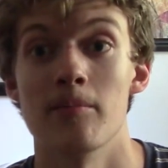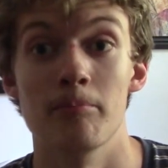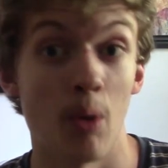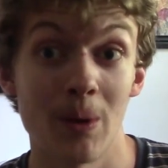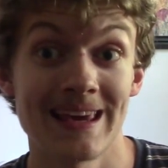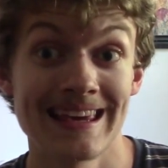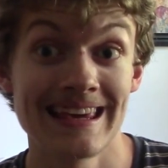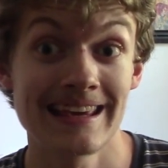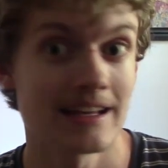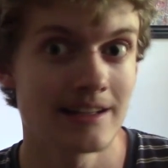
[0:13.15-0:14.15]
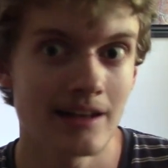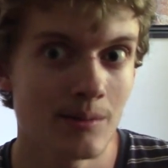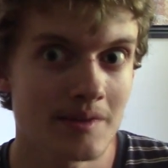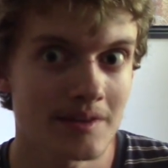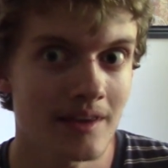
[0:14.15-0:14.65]
boy,
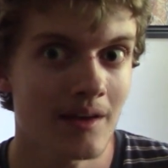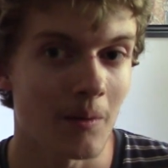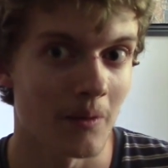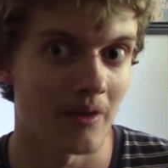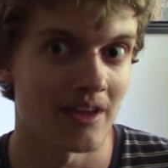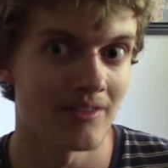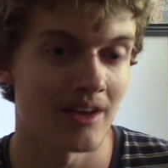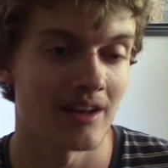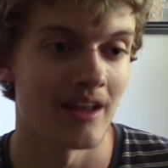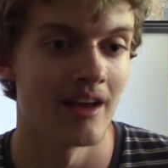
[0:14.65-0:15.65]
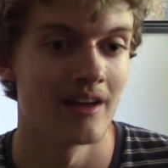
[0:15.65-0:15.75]
continuously, or even